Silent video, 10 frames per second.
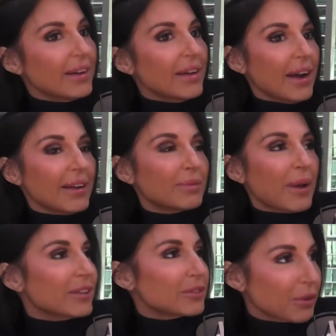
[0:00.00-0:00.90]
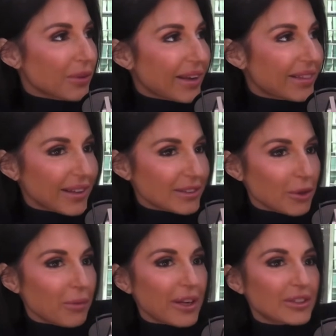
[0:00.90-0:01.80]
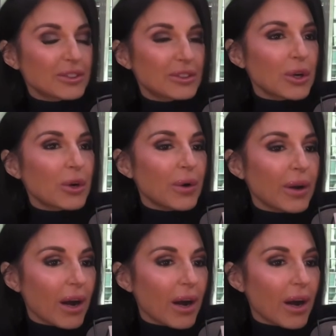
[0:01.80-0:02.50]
and banks don't like that so much. So,